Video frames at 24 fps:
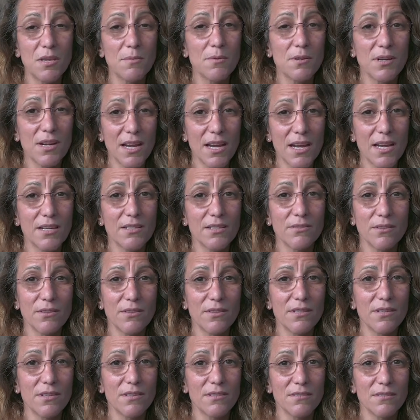be able to handle
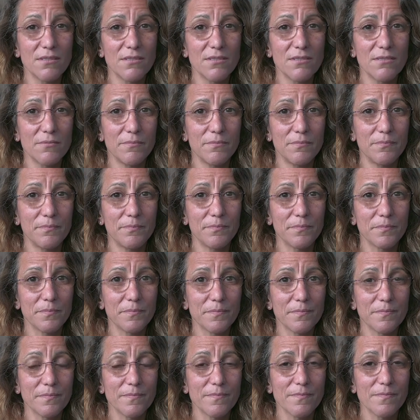things.
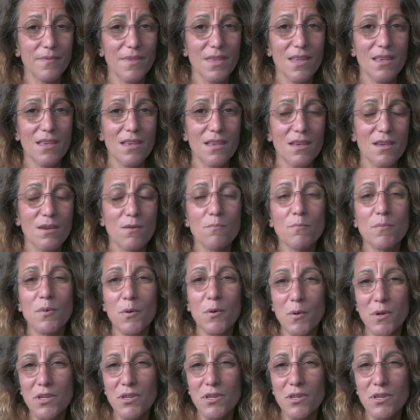But